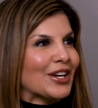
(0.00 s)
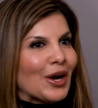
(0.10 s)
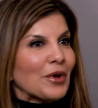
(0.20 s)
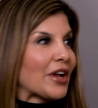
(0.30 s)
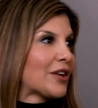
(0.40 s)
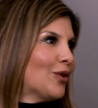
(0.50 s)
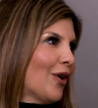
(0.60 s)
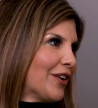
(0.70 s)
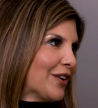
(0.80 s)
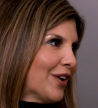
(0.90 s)
I mean, I can go
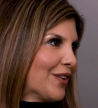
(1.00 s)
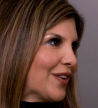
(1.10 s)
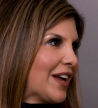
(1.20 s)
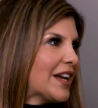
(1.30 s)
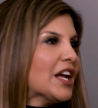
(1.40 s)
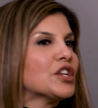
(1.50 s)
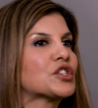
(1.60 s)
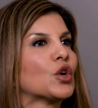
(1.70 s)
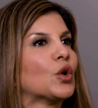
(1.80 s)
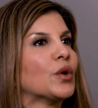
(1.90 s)
on and on, right?
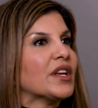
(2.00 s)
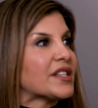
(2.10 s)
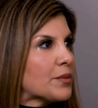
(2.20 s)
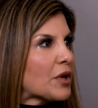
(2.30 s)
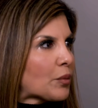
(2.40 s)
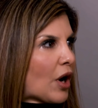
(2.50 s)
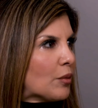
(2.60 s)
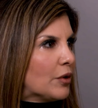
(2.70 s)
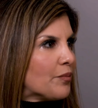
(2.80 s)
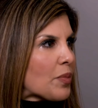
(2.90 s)
So it's a big
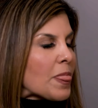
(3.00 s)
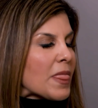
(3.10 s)
problem.